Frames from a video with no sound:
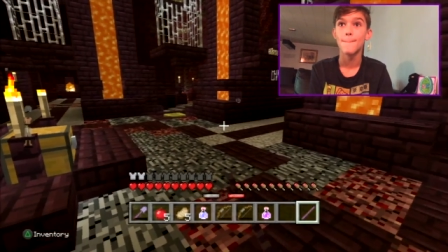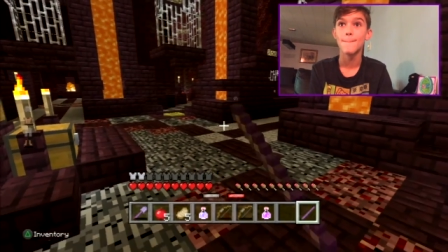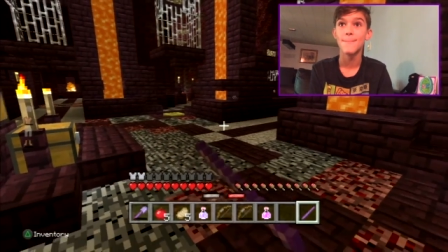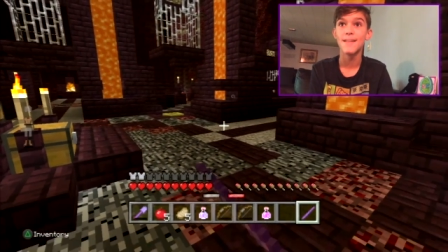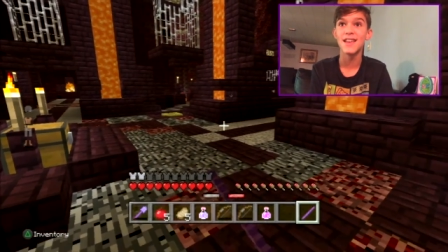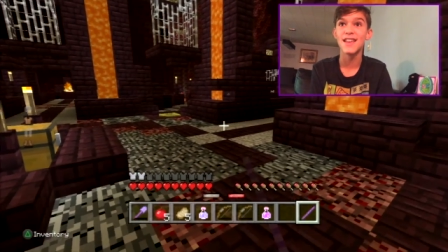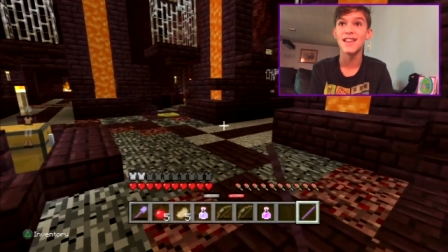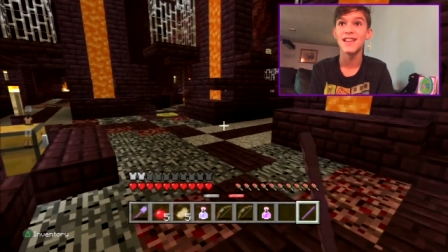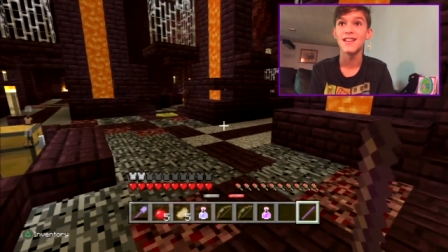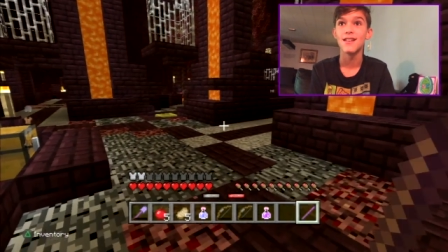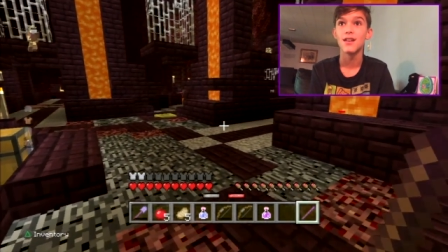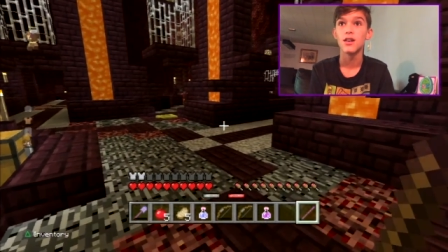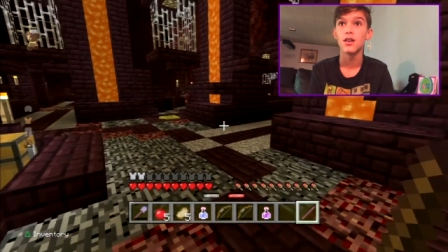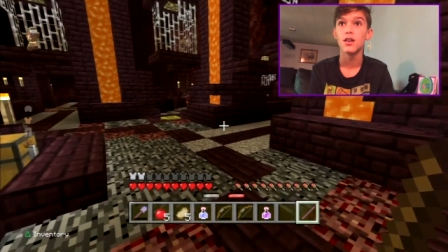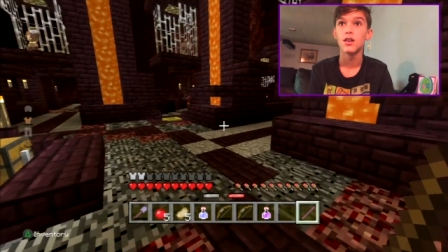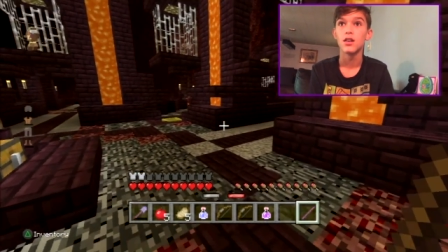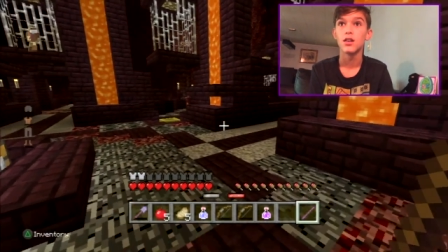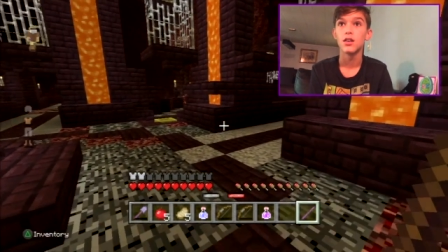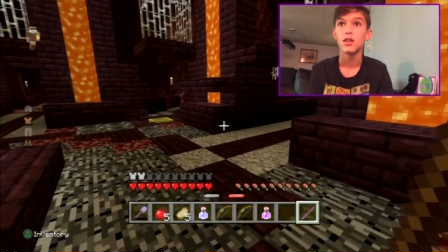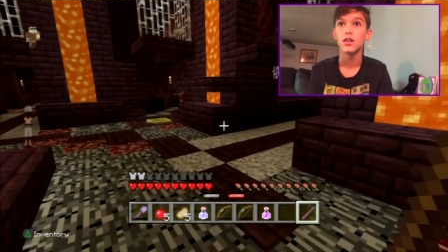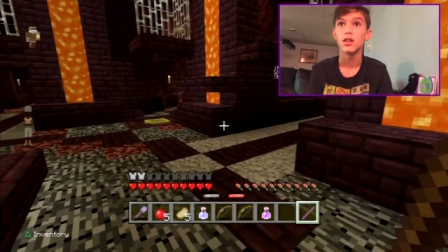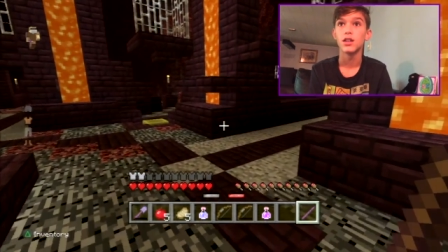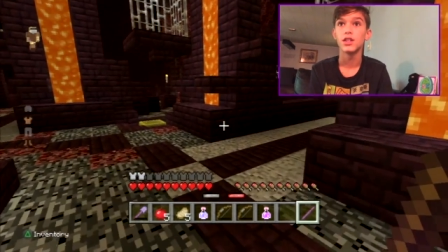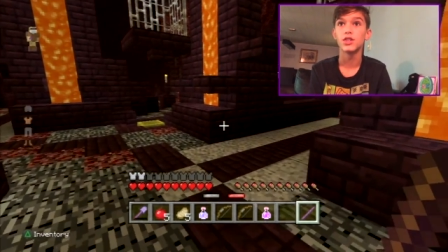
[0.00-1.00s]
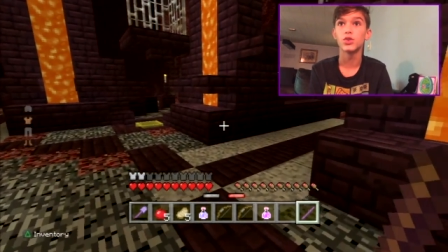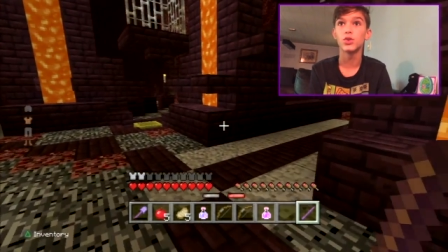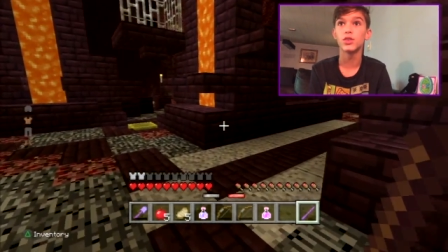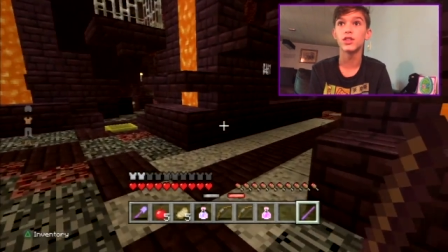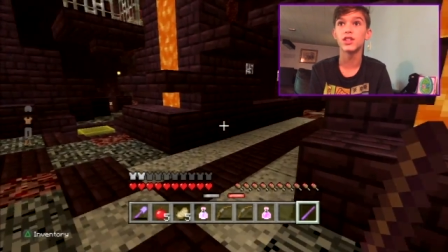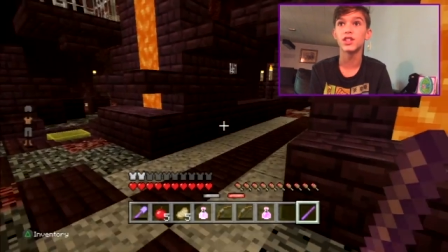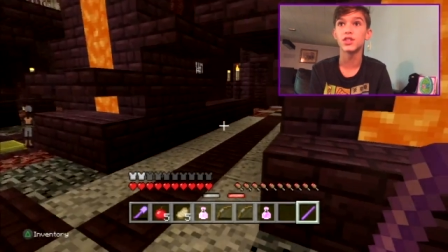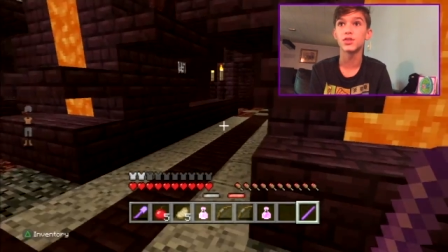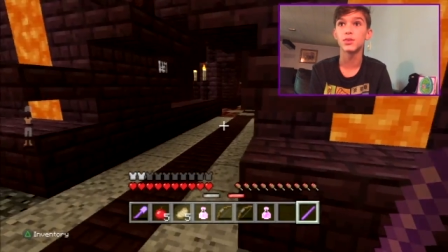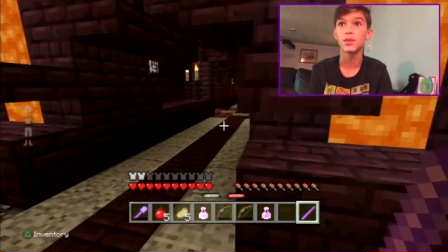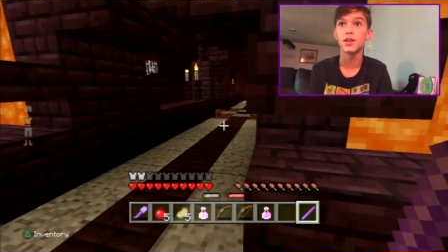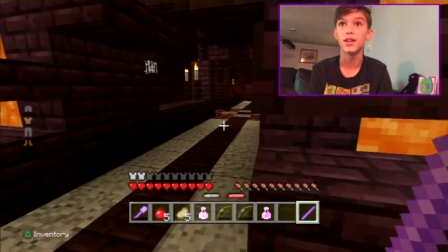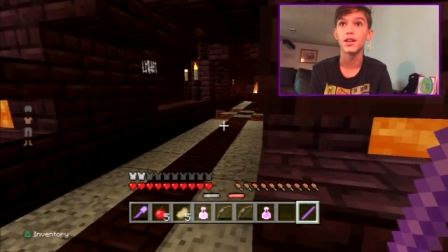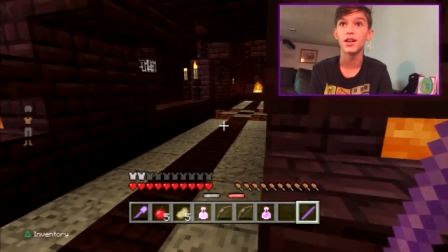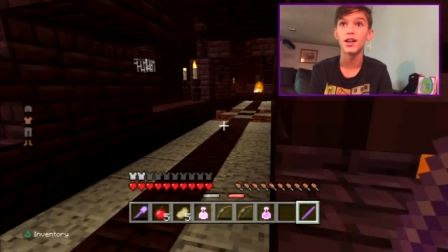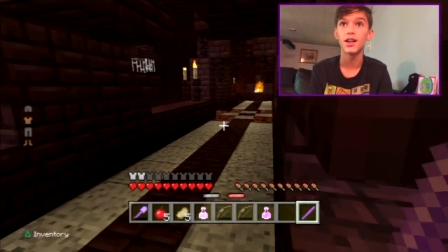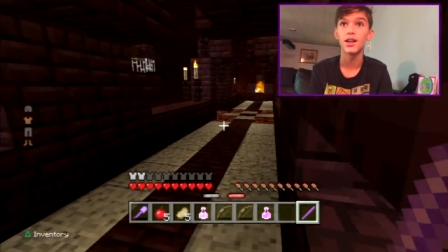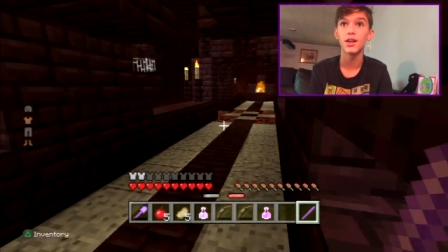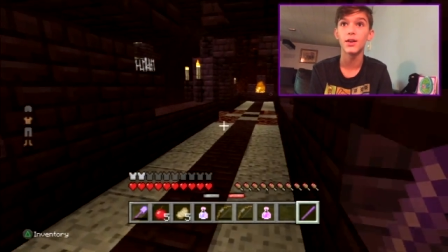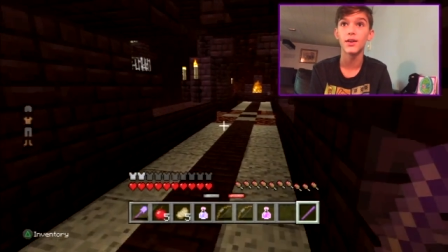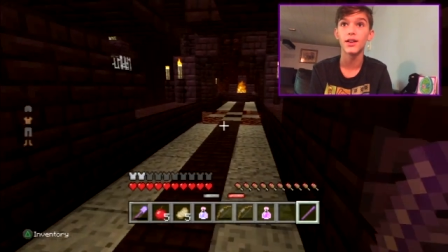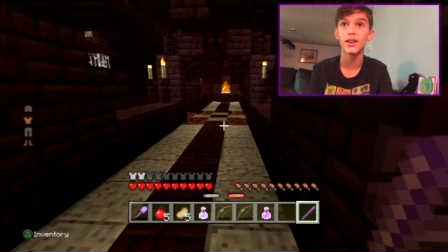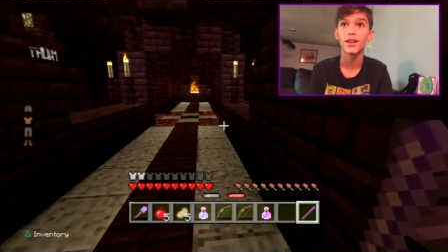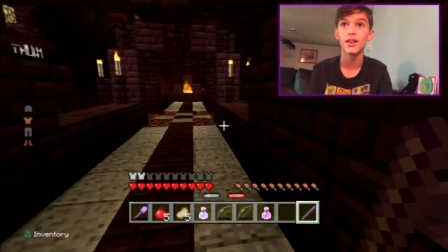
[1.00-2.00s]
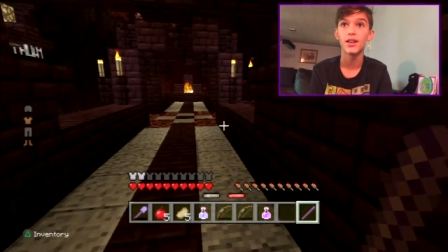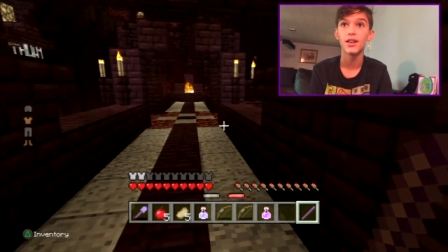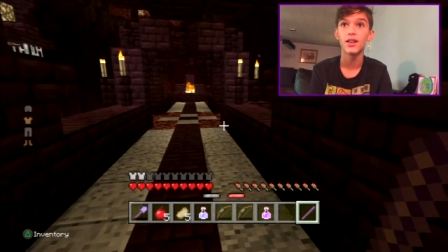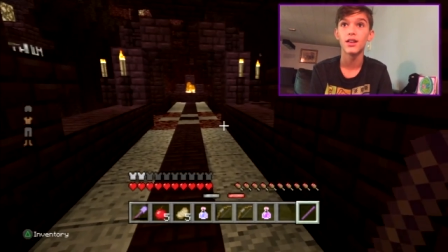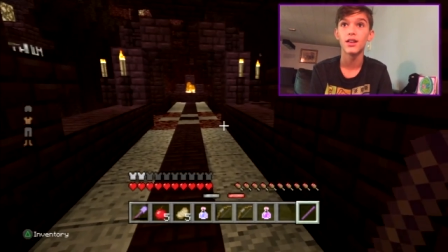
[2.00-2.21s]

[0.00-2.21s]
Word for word: Hmm. He's going this way. I know it.